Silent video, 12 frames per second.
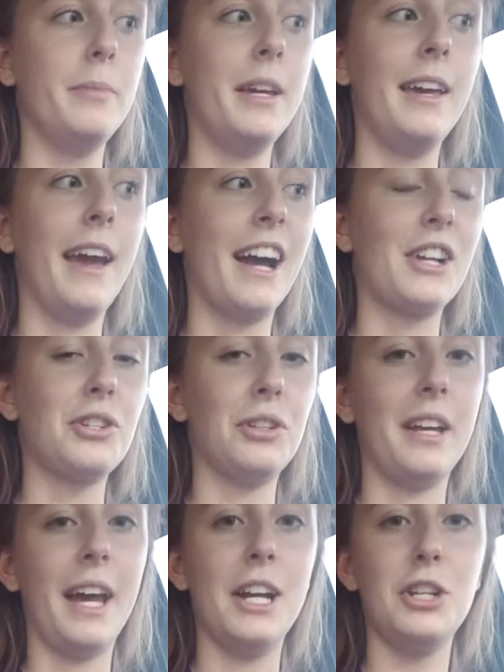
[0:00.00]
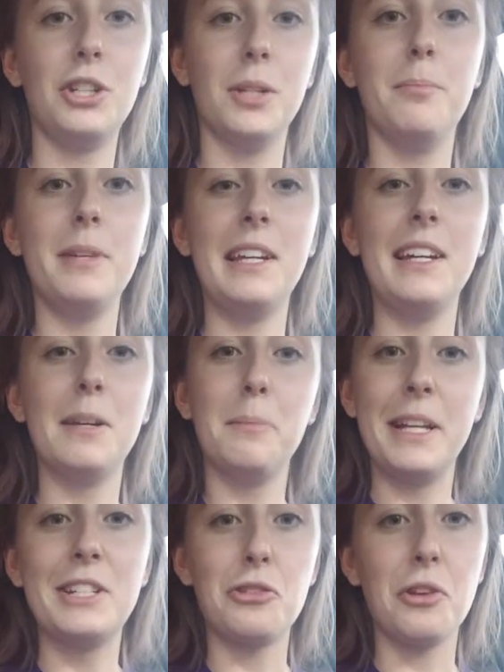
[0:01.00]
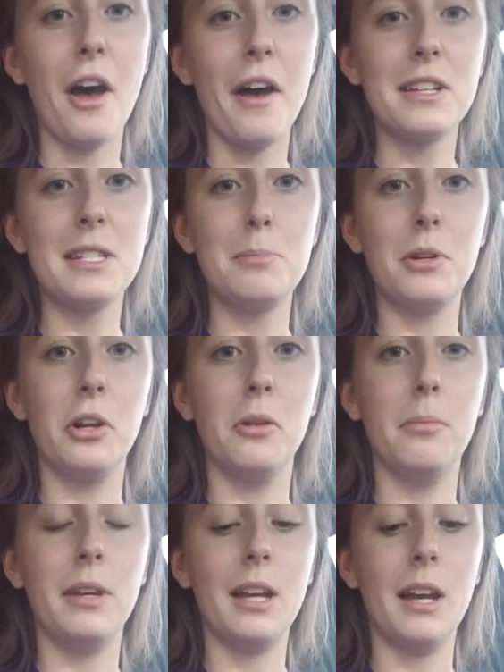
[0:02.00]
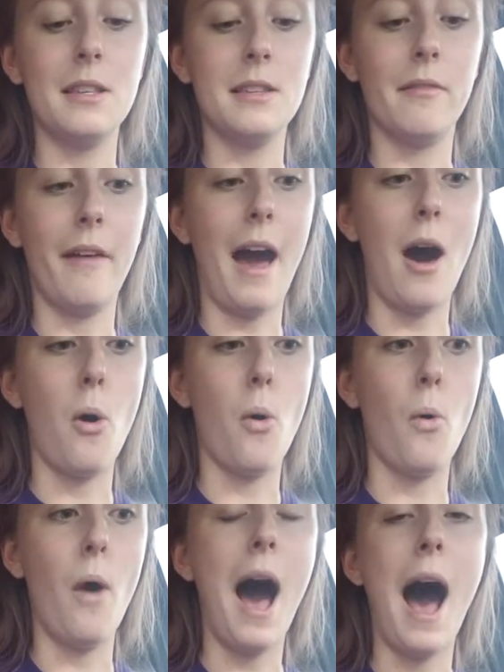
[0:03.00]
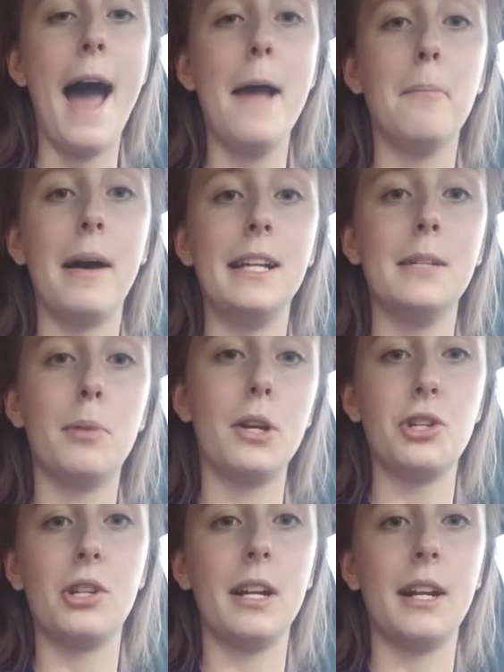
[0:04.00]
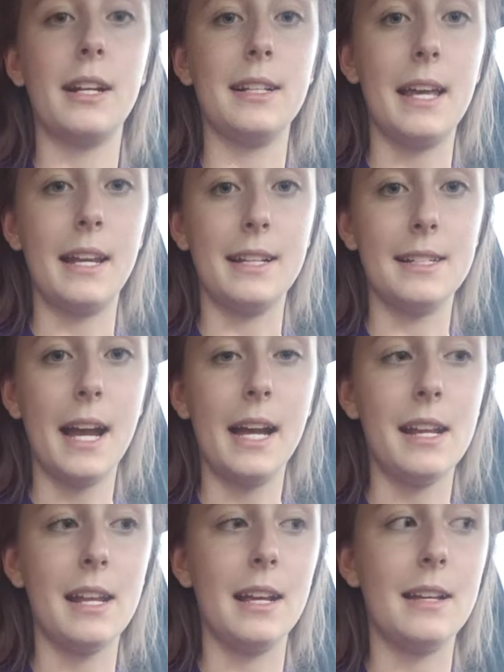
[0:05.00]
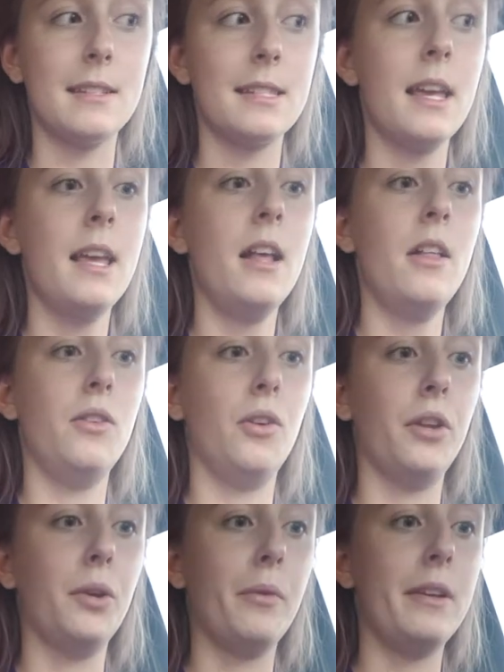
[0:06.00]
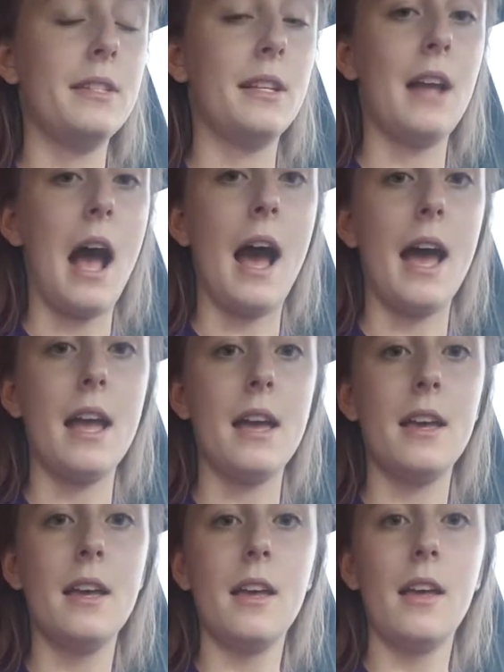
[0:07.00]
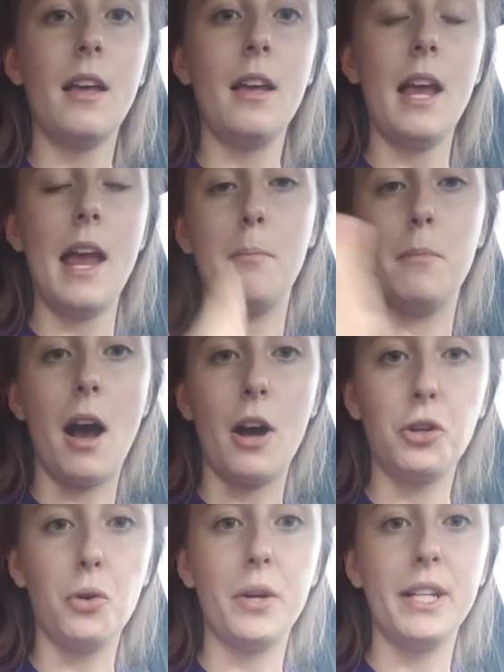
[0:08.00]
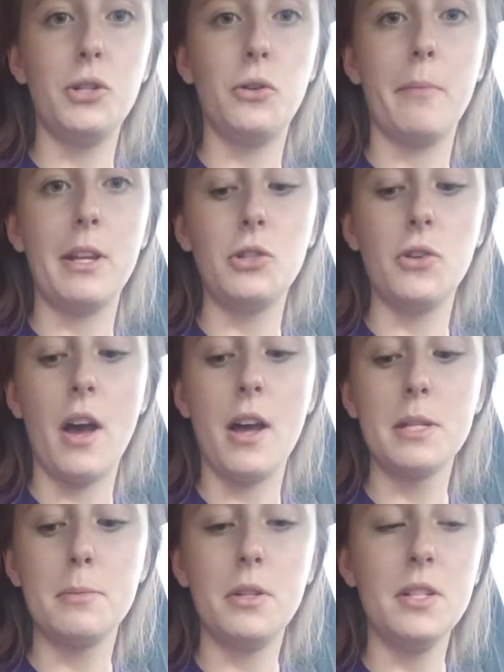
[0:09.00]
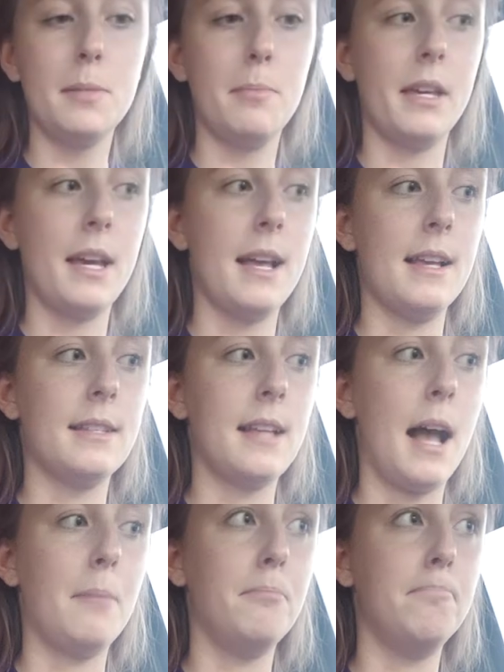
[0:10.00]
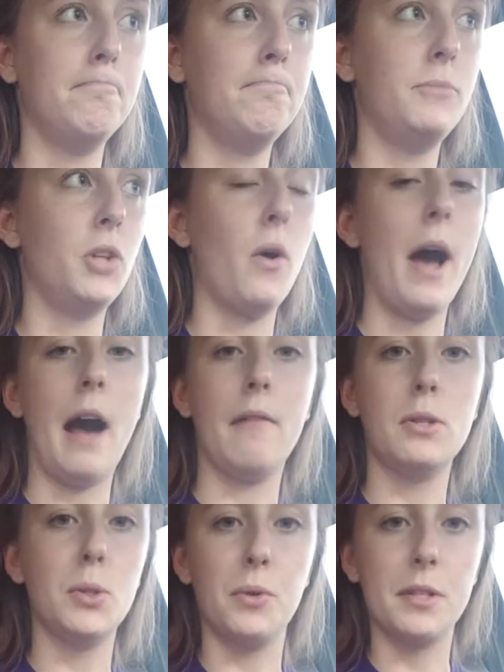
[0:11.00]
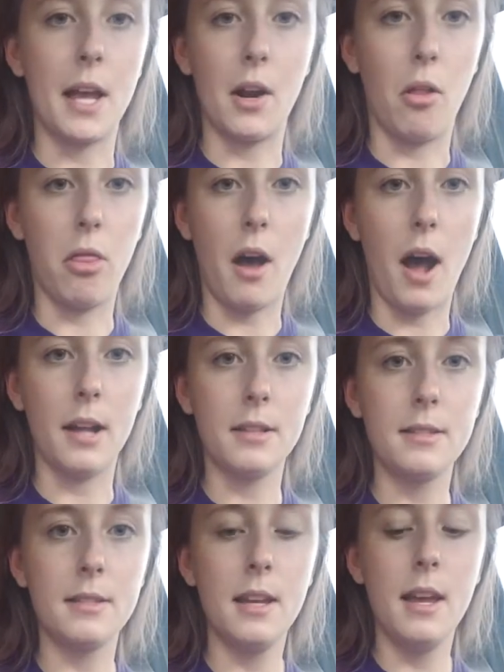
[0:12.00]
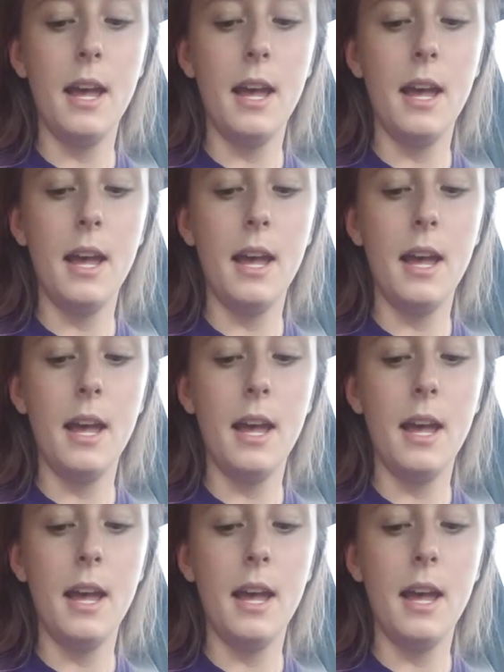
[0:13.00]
me actually I should be in a mental hospital because of how high my depression and anxiety is. The only reason I am not going to a mental hospital is because I don't have suicidal thoughts.